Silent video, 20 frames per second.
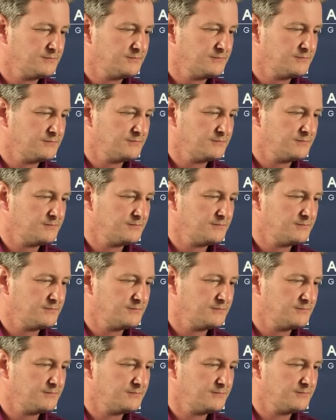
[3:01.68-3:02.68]

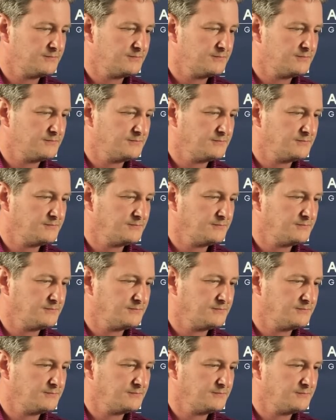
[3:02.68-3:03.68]

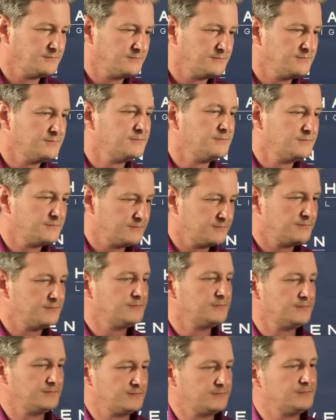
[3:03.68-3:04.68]

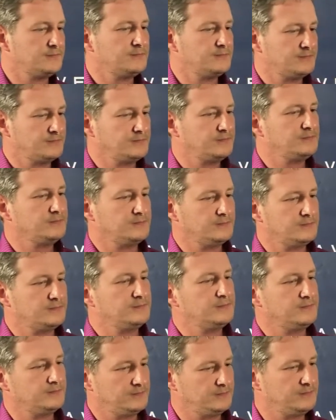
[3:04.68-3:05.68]

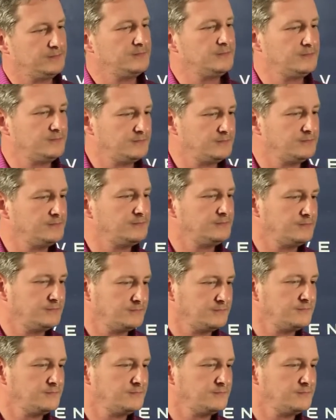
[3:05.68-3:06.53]
The person shown says nothing.